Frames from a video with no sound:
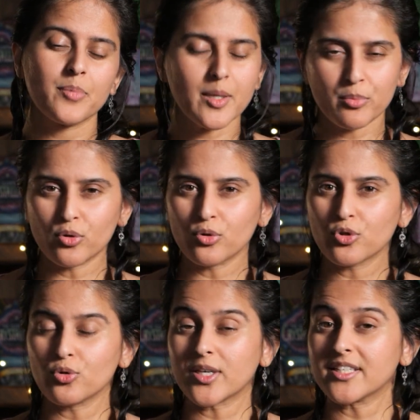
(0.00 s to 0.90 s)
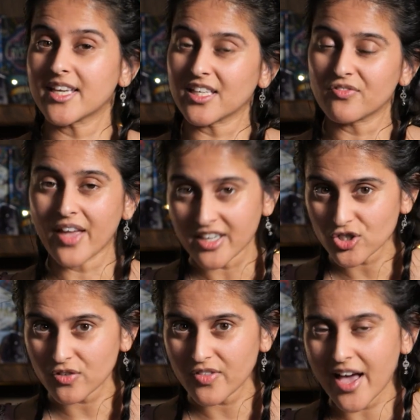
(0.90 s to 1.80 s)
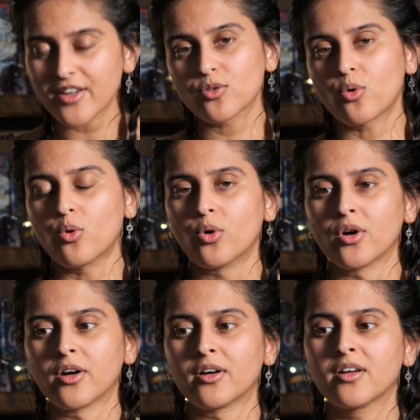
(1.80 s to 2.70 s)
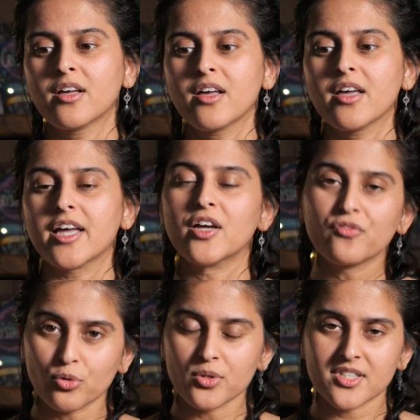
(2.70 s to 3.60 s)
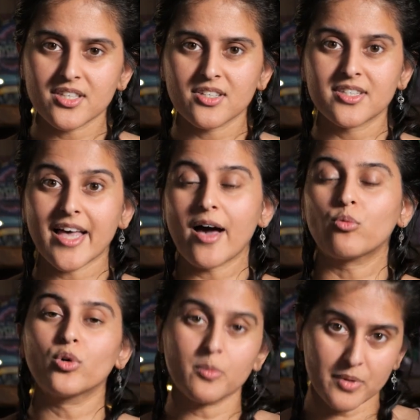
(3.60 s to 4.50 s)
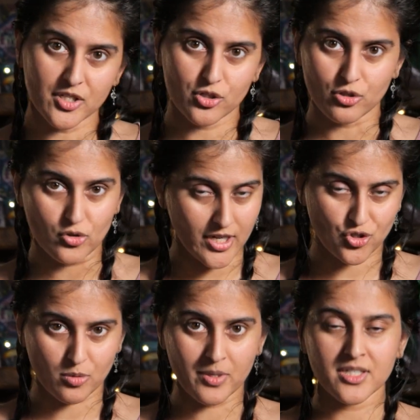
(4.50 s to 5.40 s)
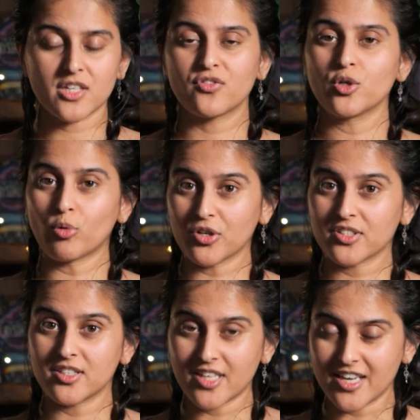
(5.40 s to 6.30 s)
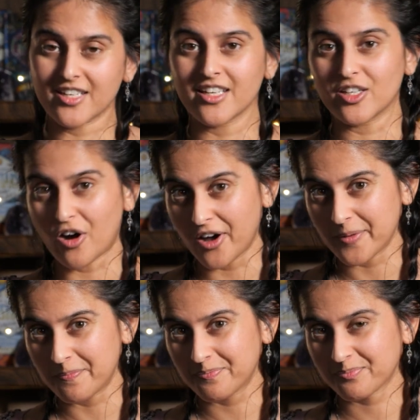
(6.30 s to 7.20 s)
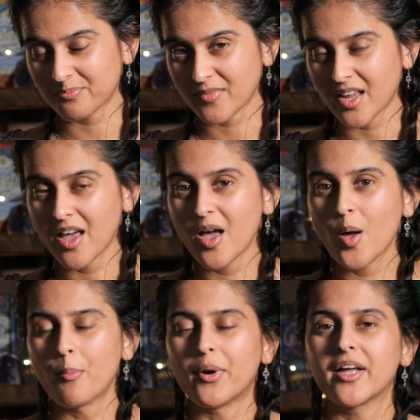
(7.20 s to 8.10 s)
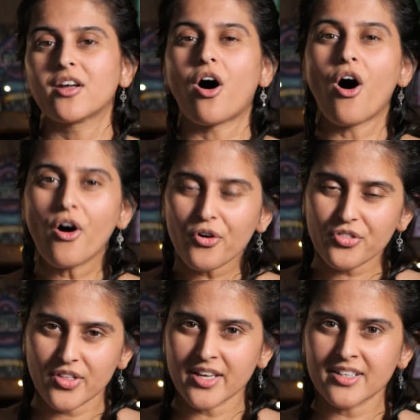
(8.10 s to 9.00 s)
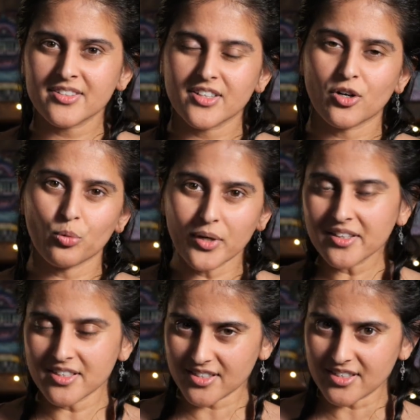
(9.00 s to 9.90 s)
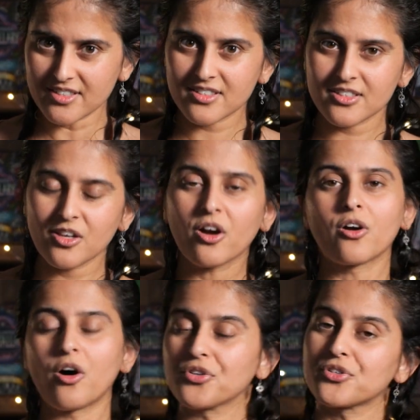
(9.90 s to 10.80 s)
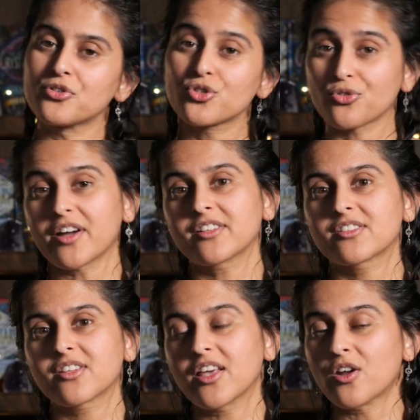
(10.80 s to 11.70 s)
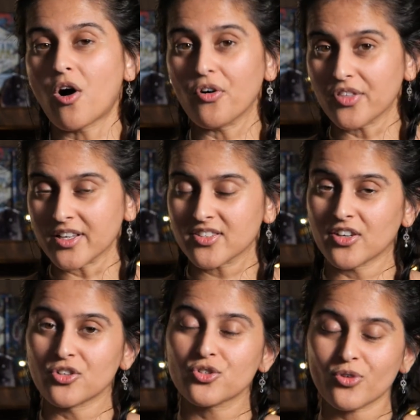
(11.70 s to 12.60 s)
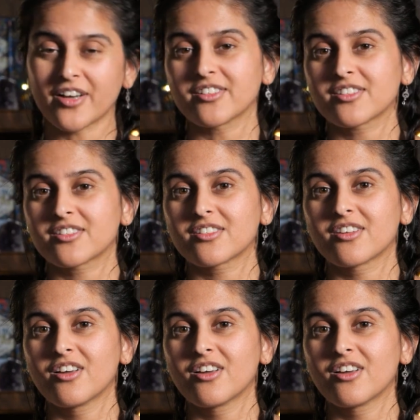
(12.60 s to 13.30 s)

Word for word: people who can take advantage of that or influences that would be to your detriment if you were to take it on. But all things that are weaknesses are also strengths, and all things that are strengths